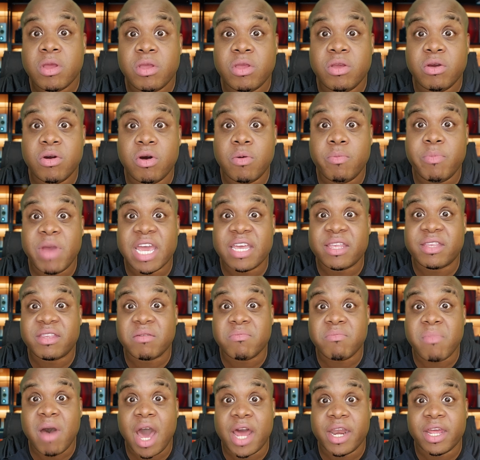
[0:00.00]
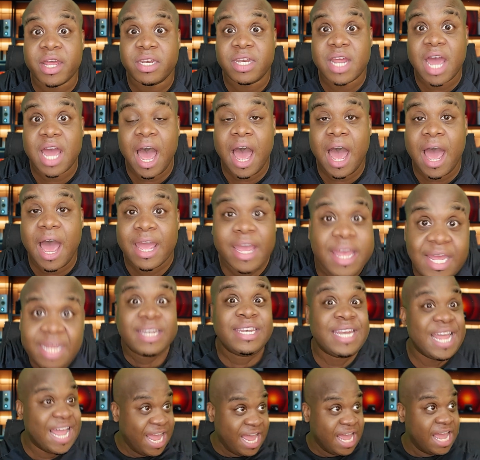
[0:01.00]
You'll make somebody die.
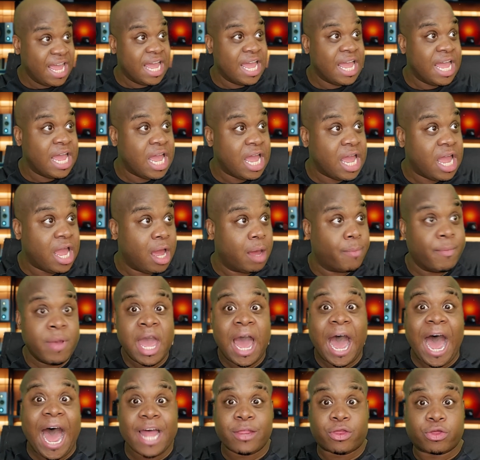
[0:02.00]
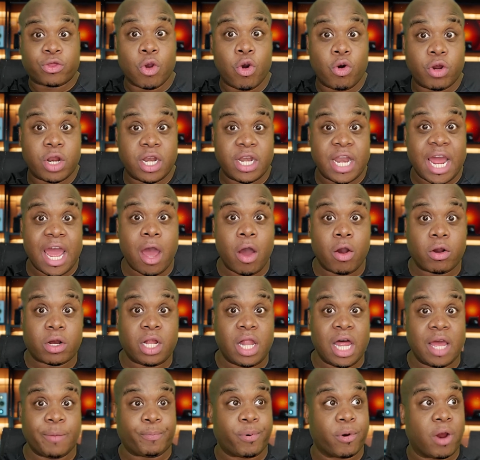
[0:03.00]
Damn! I threw the nail
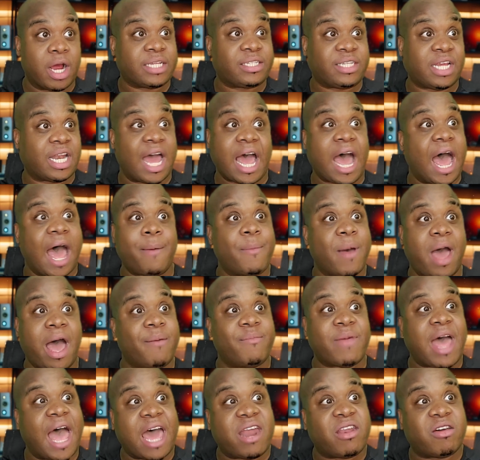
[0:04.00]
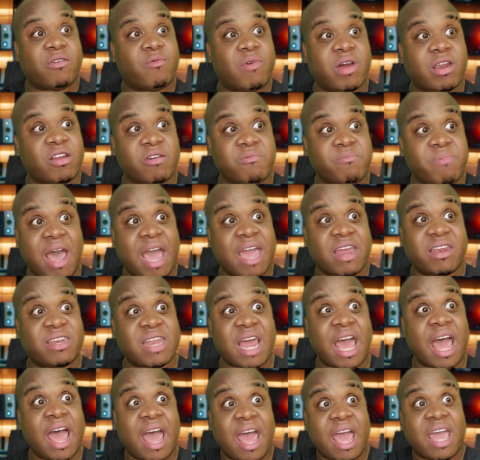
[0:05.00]
clipper. I said, I don't want nobody
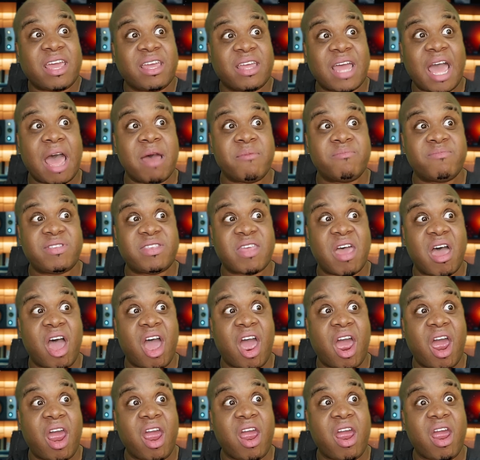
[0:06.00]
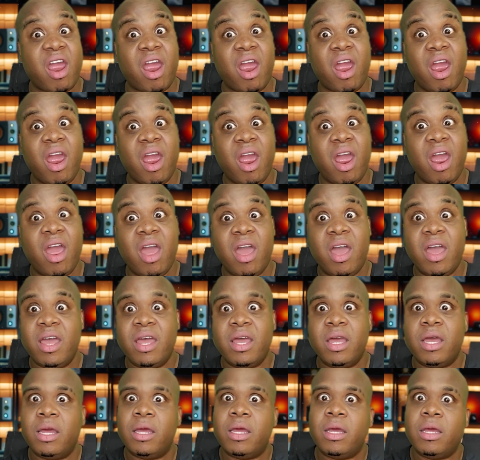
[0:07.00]
to die. I'm sorry.
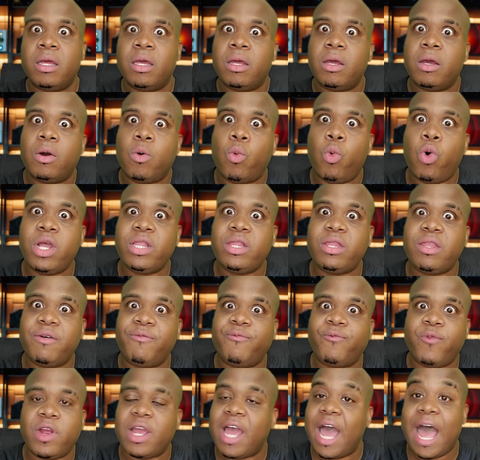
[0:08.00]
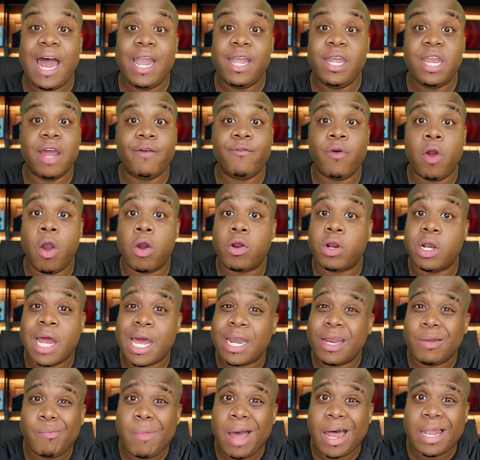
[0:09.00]
What the frick? I never heard of
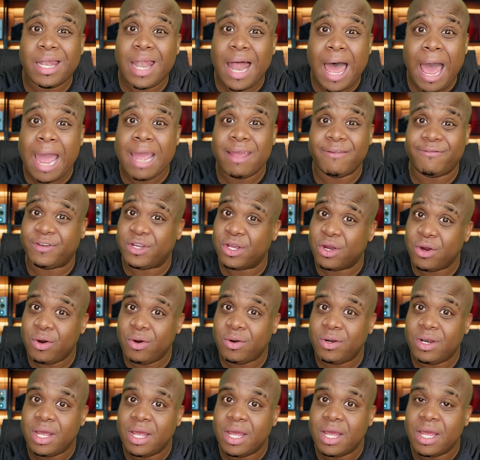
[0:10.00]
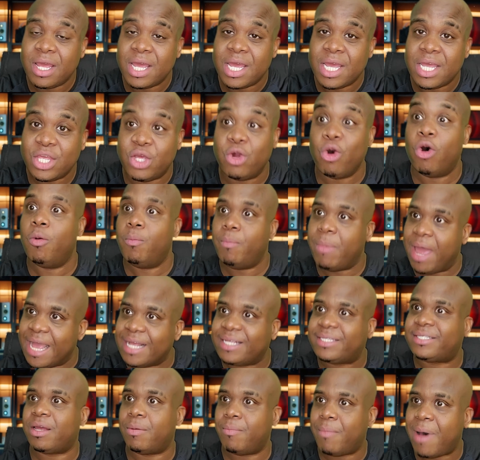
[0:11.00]
that in my life, dude. You'll
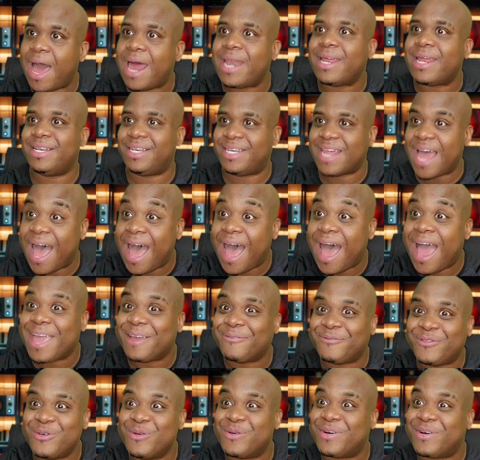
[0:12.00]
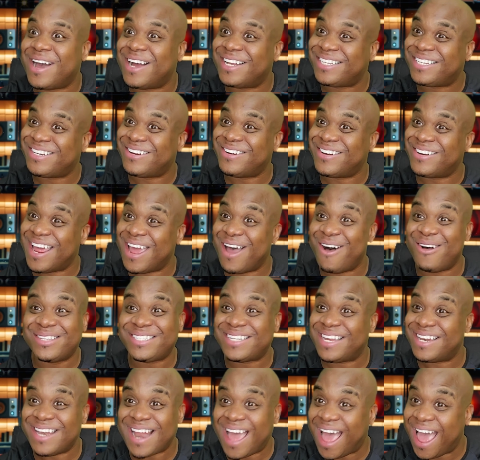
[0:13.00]
make somebody die if you cut your
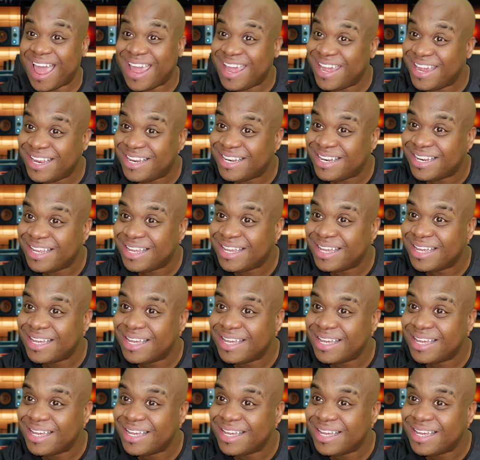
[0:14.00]
nails at night?